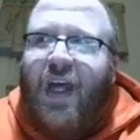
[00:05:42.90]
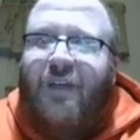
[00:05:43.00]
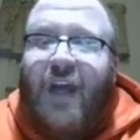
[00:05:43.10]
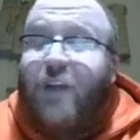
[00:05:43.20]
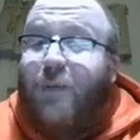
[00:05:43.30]
I
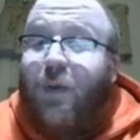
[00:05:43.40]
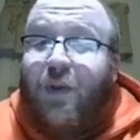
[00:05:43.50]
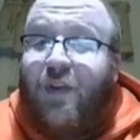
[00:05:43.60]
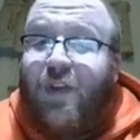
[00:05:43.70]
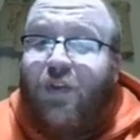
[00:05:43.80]
have
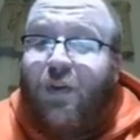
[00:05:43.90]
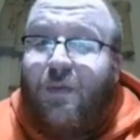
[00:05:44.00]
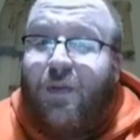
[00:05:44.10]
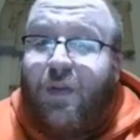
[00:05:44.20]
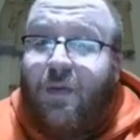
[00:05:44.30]
Asperger's
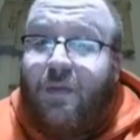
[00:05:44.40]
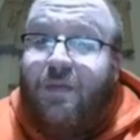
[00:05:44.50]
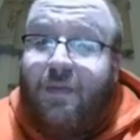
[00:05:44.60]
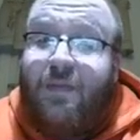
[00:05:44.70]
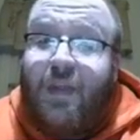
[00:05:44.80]
syndrome, so
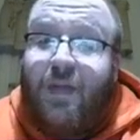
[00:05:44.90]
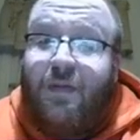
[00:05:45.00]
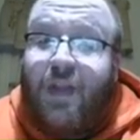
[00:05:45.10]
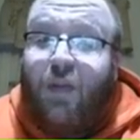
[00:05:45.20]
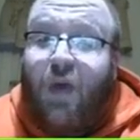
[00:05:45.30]

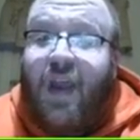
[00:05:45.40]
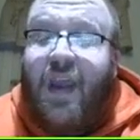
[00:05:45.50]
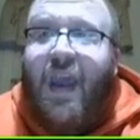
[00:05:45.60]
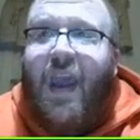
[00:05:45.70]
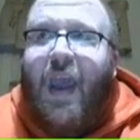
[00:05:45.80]
that's
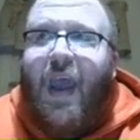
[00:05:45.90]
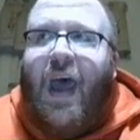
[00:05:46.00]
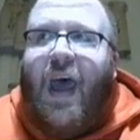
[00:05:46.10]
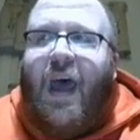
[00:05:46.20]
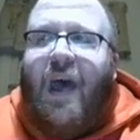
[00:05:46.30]
why.
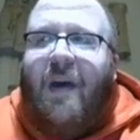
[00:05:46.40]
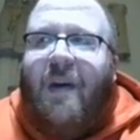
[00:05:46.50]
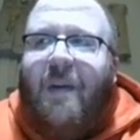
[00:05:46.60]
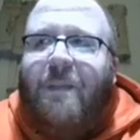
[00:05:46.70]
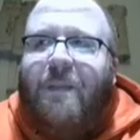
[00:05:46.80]

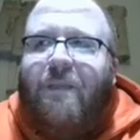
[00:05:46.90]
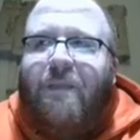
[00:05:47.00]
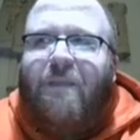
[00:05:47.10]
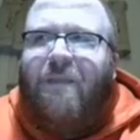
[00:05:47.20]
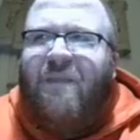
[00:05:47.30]
Uh,
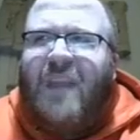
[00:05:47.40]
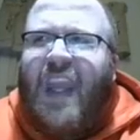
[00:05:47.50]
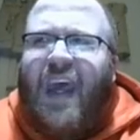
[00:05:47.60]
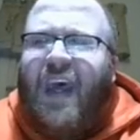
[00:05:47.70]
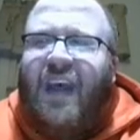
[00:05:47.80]

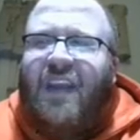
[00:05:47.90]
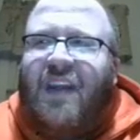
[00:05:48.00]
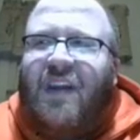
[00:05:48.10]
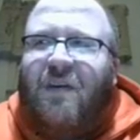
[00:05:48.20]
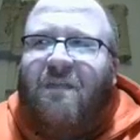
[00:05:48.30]
yeah,
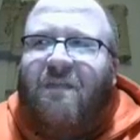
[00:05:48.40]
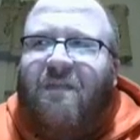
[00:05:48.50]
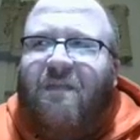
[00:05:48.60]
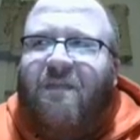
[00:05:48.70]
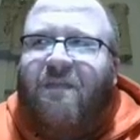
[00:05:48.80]

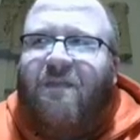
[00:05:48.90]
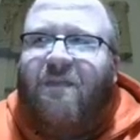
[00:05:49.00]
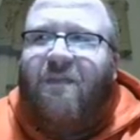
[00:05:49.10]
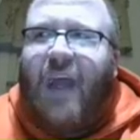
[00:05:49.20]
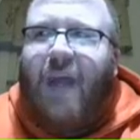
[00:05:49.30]

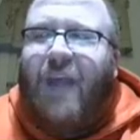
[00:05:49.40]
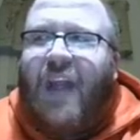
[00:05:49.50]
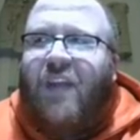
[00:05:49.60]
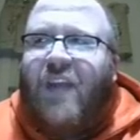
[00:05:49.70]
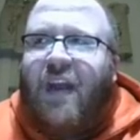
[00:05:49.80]
I'm
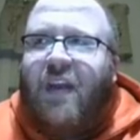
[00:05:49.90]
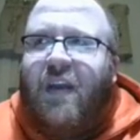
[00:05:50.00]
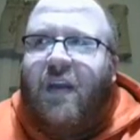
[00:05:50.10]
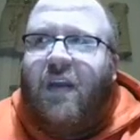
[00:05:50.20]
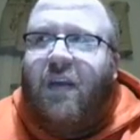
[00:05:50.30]
not
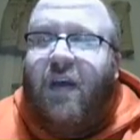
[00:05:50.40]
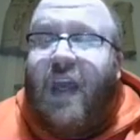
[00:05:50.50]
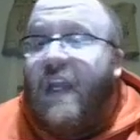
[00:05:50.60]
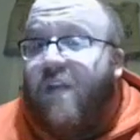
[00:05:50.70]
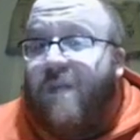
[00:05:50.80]
exactly the
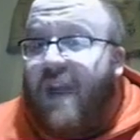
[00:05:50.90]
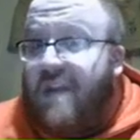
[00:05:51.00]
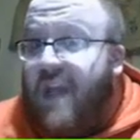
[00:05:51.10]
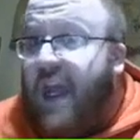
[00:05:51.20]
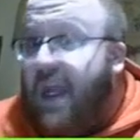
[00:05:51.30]
ladies'
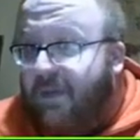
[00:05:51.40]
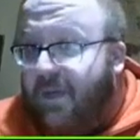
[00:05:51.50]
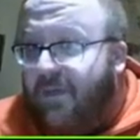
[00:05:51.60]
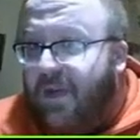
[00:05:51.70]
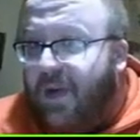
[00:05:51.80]
man type,
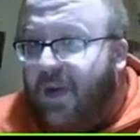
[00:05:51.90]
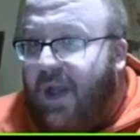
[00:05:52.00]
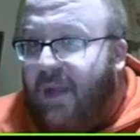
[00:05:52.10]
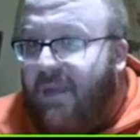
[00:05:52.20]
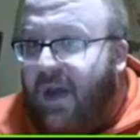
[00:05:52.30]
if you know what
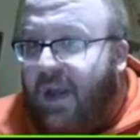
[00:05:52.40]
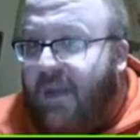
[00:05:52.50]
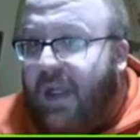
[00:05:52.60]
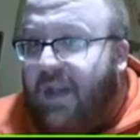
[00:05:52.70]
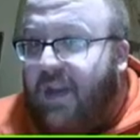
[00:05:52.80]
I mean.
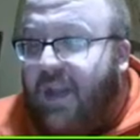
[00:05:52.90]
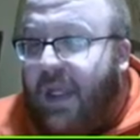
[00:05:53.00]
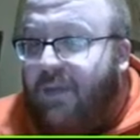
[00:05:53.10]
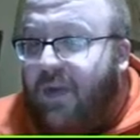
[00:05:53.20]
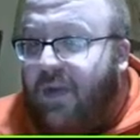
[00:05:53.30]
Like, I'm not the
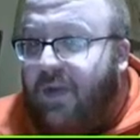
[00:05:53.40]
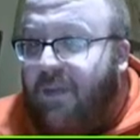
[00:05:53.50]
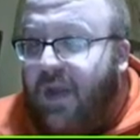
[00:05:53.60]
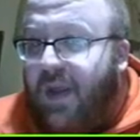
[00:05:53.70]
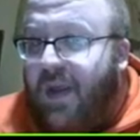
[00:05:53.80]
type
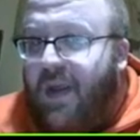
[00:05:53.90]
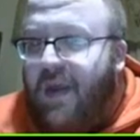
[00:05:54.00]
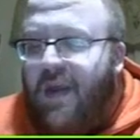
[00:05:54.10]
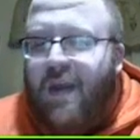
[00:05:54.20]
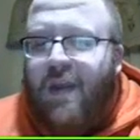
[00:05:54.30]
to be,
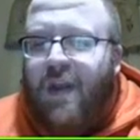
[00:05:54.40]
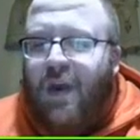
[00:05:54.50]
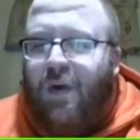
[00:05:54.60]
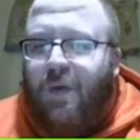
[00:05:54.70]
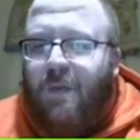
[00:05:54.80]

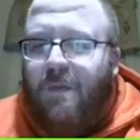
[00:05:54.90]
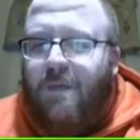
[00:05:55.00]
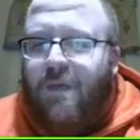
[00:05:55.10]
you know,